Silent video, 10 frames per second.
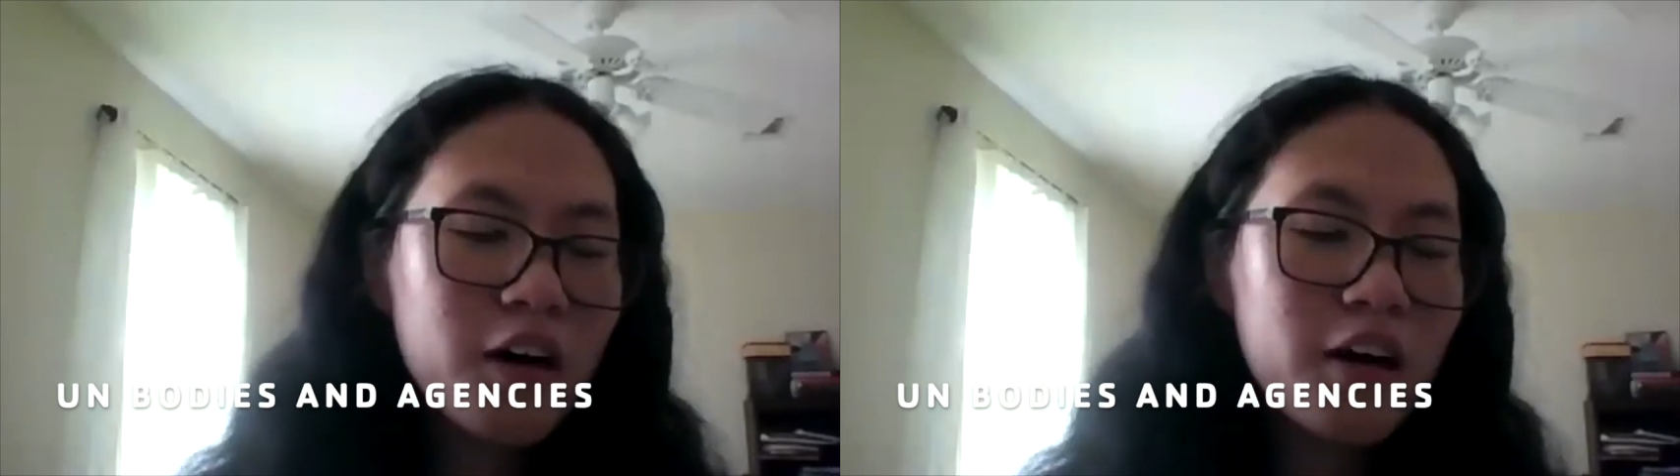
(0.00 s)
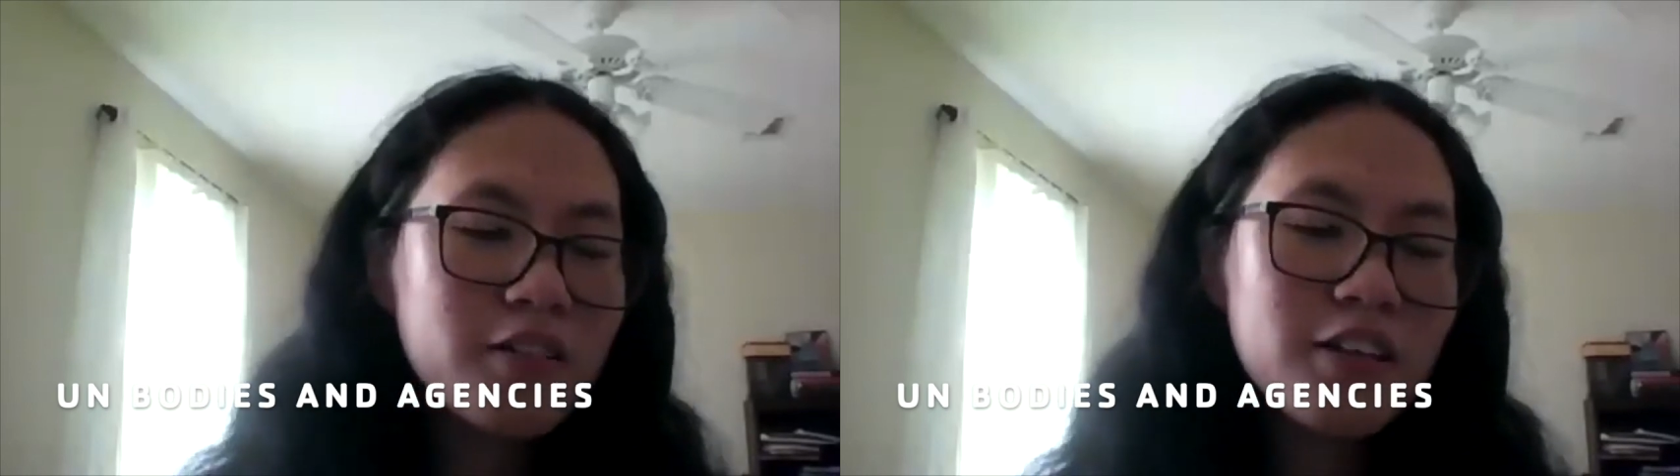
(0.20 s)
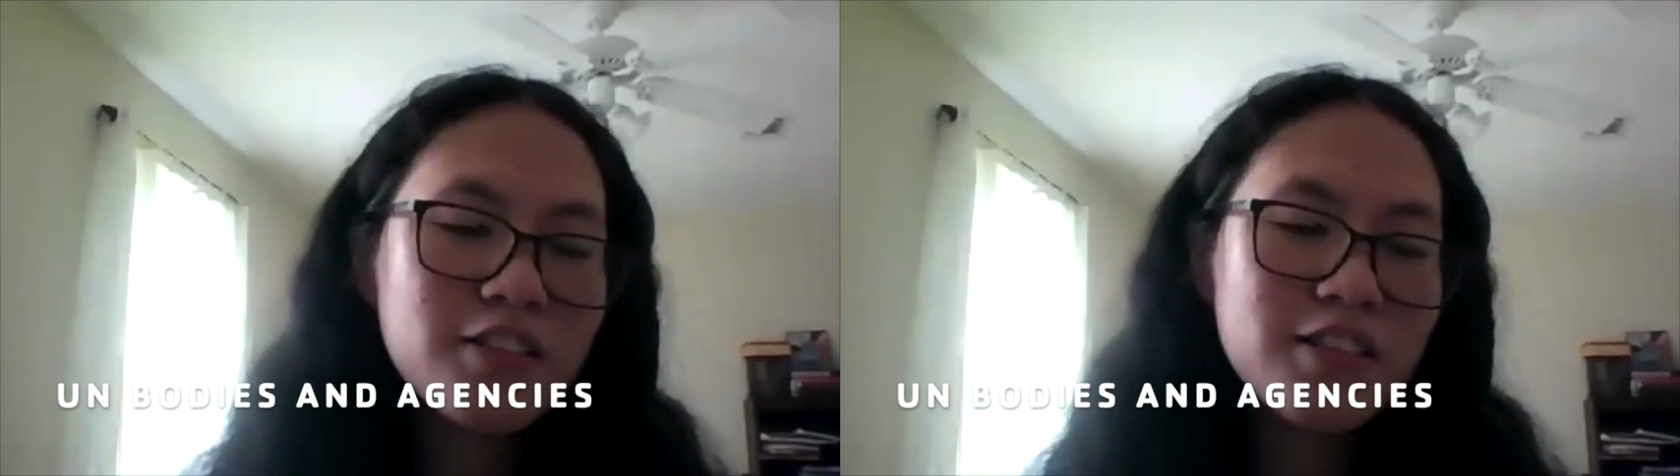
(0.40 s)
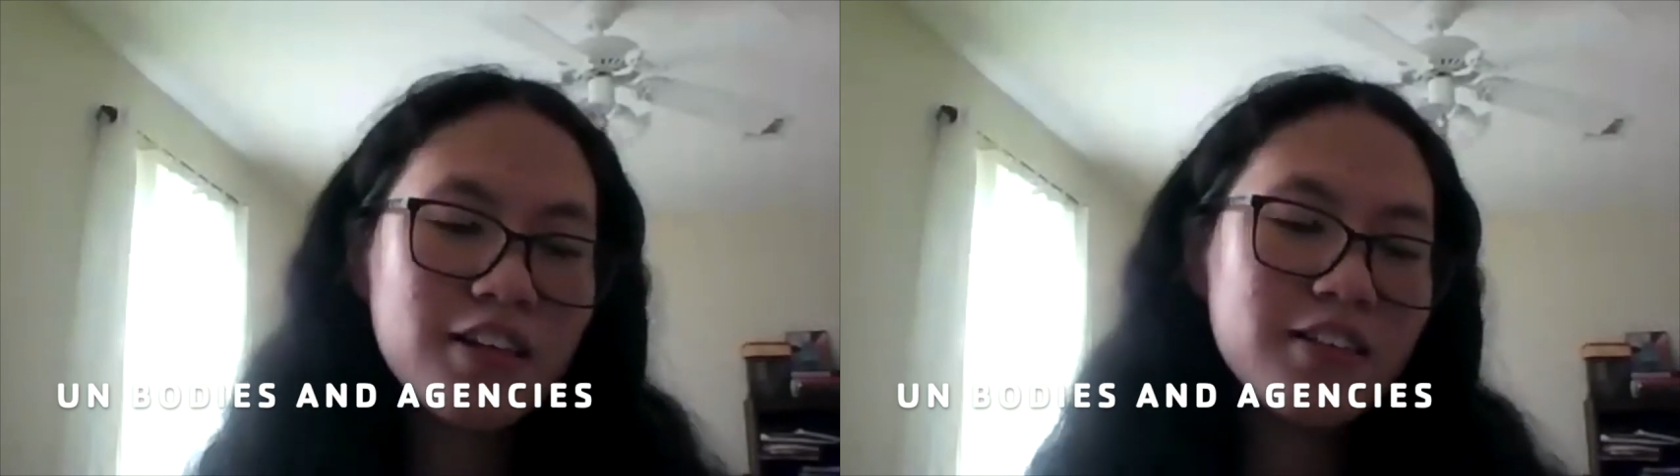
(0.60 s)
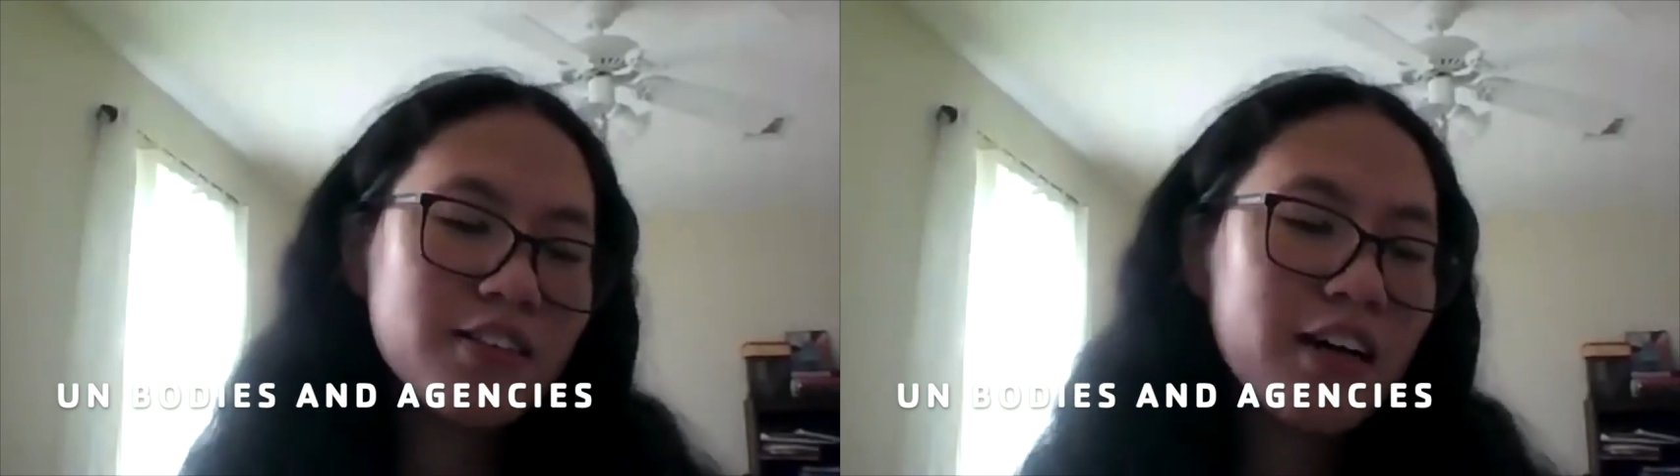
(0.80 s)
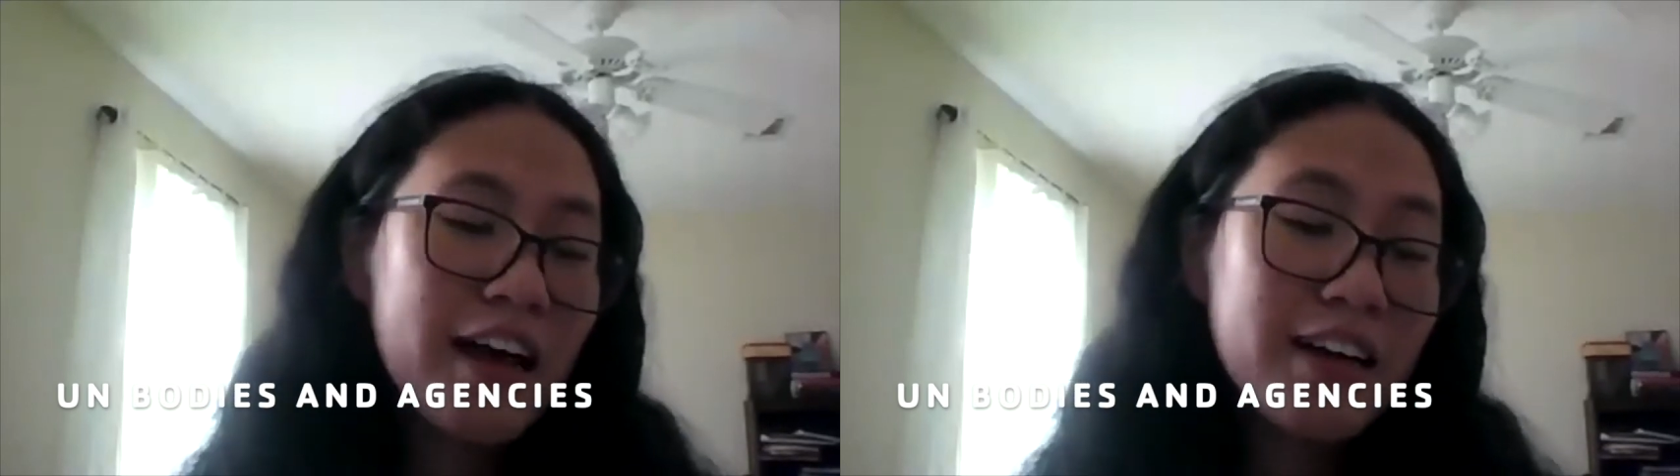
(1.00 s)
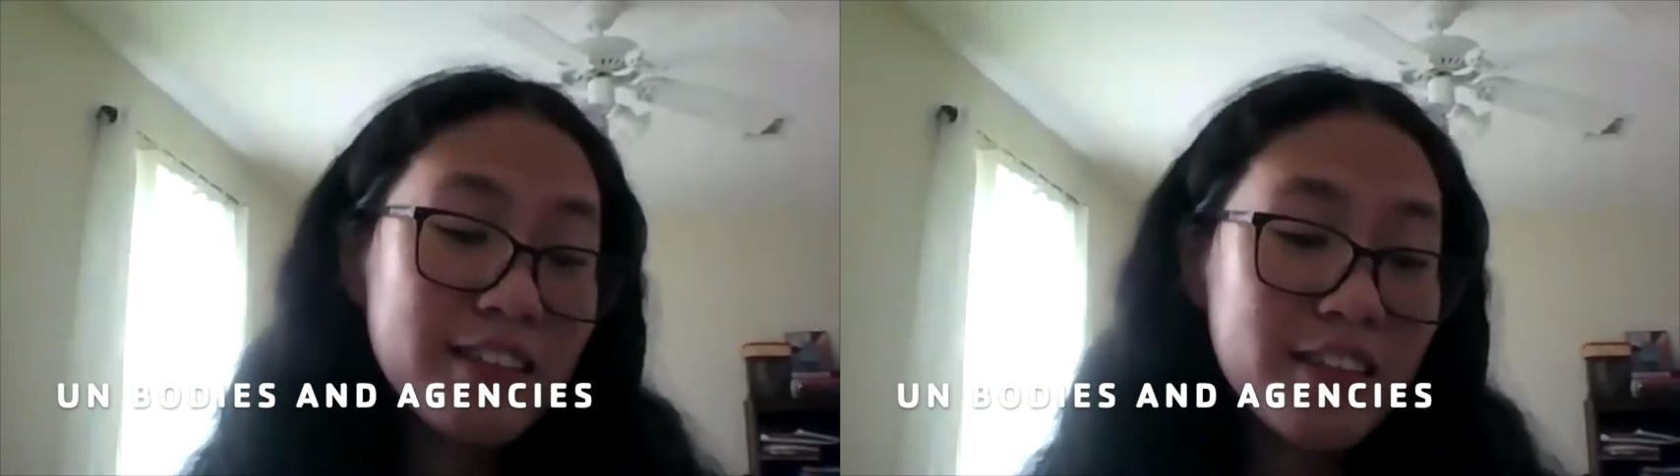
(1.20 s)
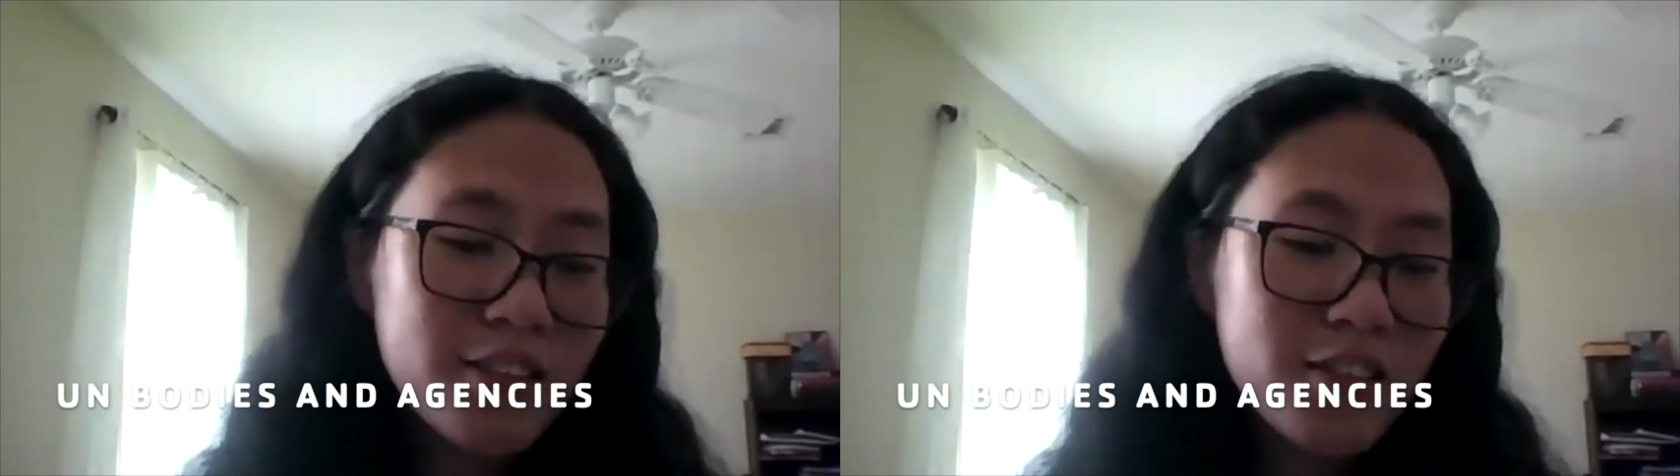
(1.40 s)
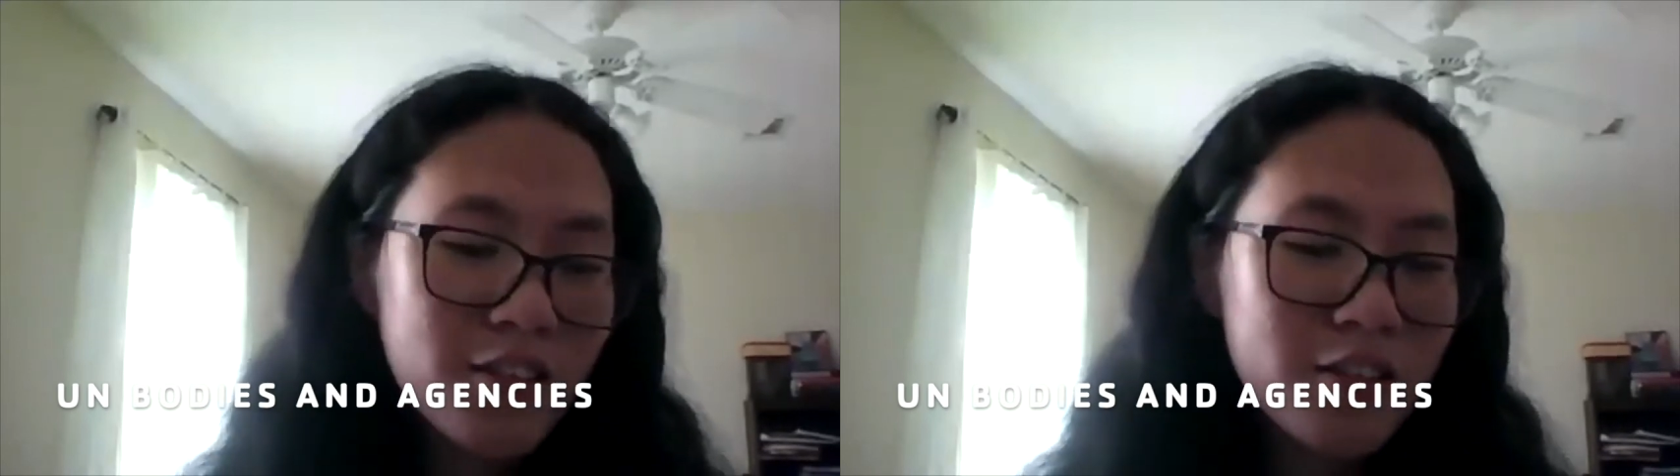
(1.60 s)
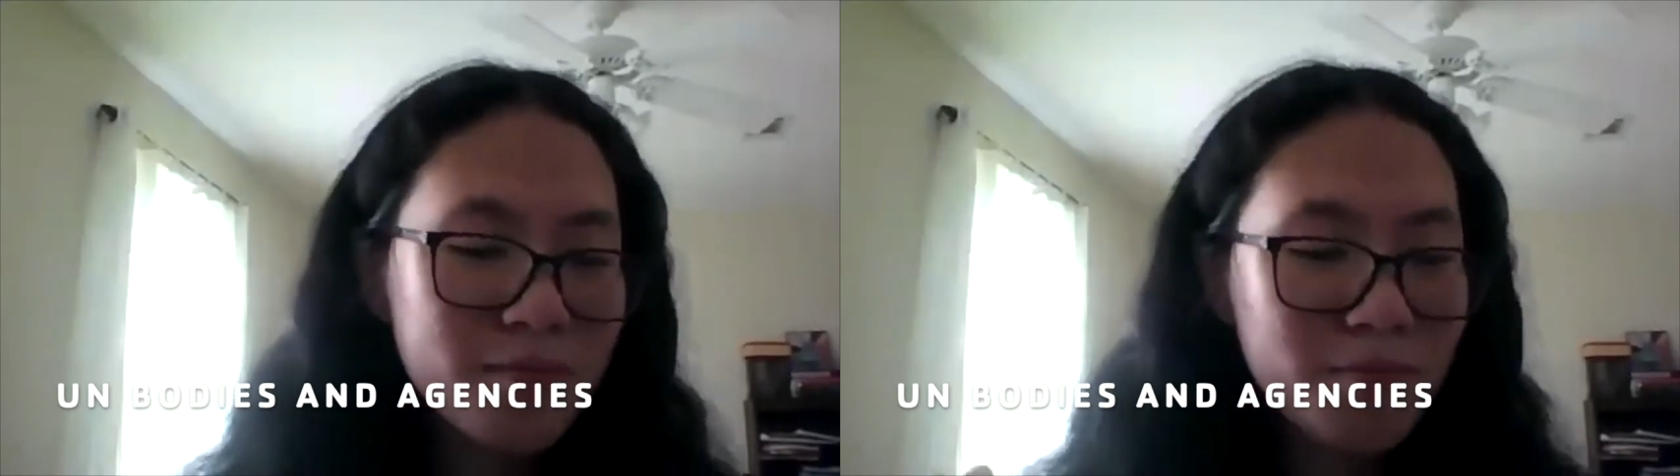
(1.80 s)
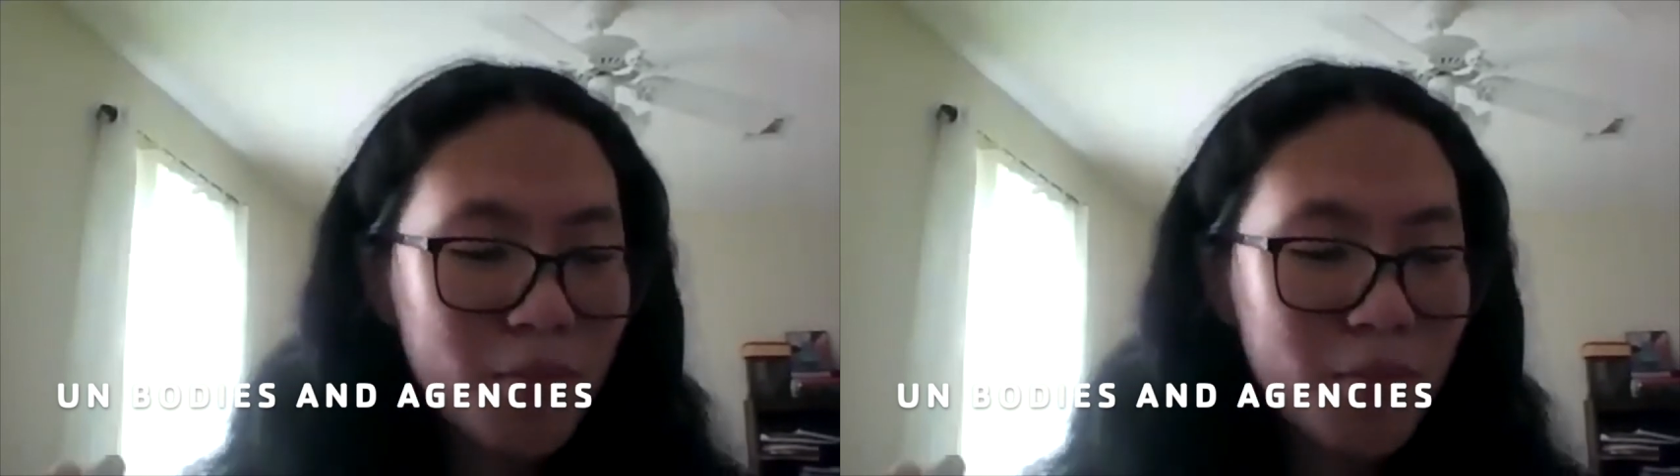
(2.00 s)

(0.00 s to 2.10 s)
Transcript: there's an additional